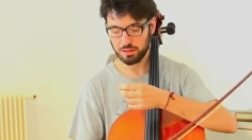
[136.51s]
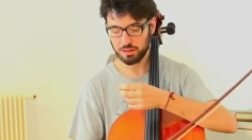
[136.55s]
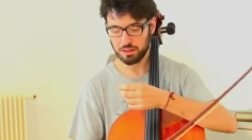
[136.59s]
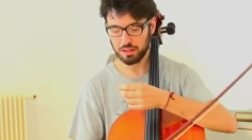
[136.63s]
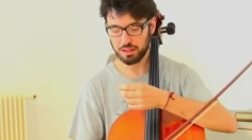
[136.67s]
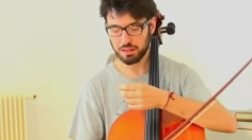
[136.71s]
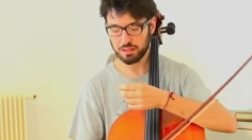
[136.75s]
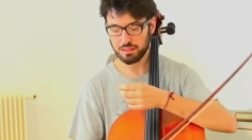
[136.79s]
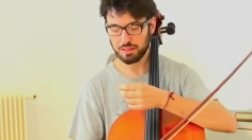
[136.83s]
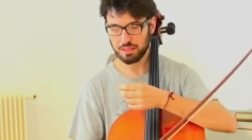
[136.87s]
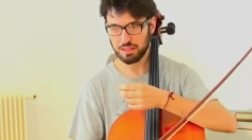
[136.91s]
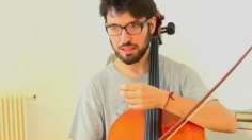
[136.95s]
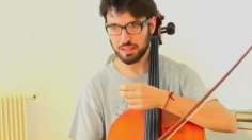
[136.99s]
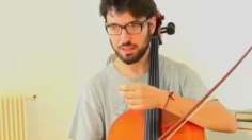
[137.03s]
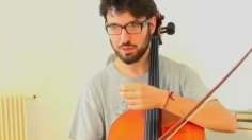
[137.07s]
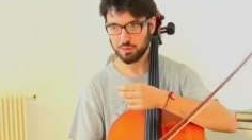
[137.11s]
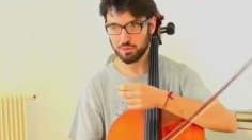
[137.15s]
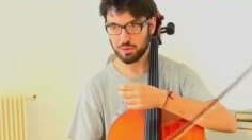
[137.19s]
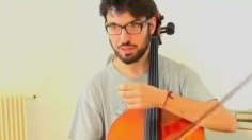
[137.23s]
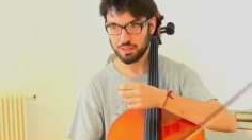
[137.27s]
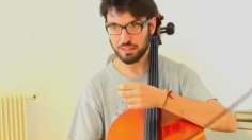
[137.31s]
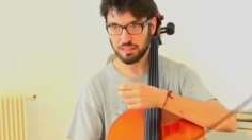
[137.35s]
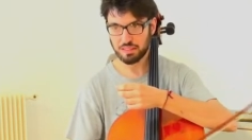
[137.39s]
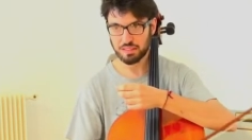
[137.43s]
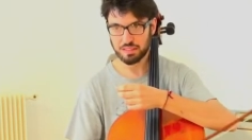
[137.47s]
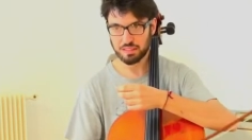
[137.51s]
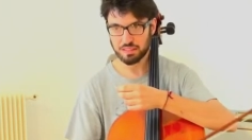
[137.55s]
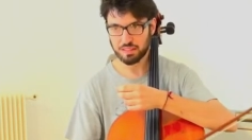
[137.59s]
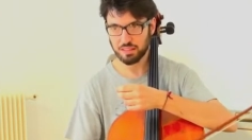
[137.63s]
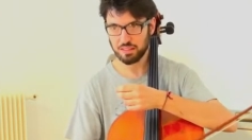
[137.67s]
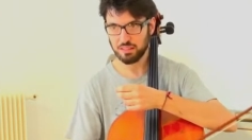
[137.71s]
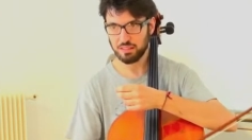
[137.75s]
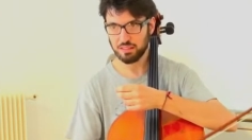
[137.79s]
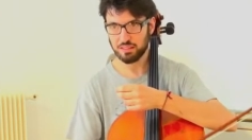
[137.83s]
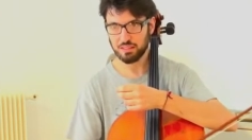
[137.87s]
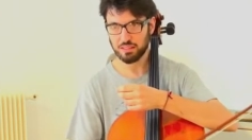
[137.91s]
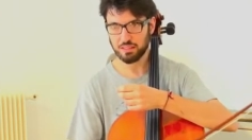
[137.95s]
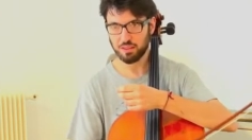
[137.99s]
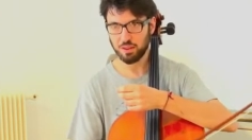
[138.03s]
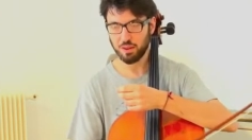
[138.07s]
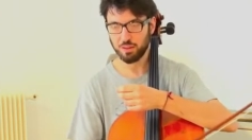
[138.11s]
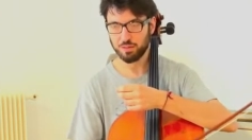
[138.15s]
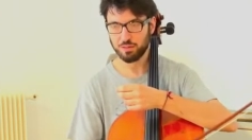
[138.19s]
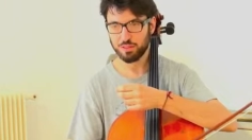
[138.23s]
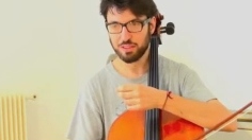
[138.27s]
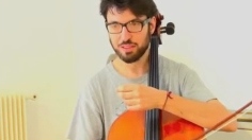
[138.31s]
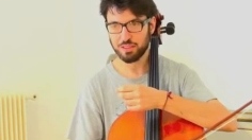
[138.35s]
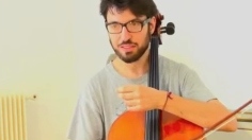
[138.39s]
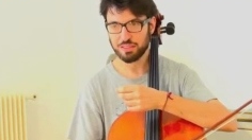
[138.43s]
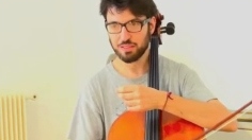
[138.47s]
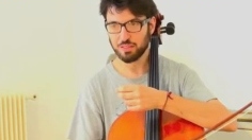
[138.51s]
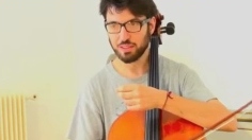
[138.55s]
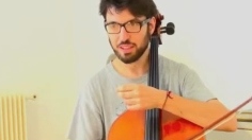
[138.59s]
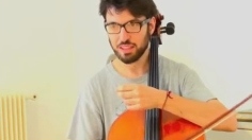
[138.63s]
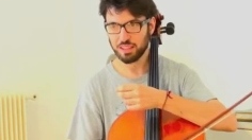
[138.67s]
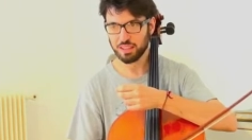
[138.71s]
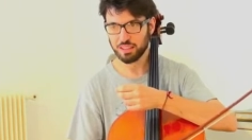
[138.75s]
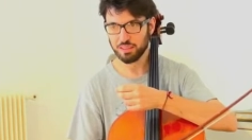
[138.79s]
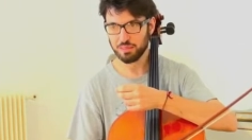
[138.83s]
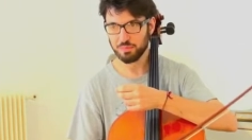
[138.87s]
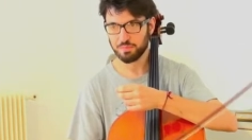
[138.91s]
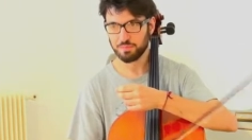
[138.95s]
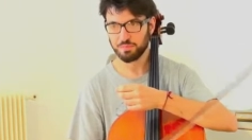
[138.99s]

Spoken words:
let's say, resistance of the string,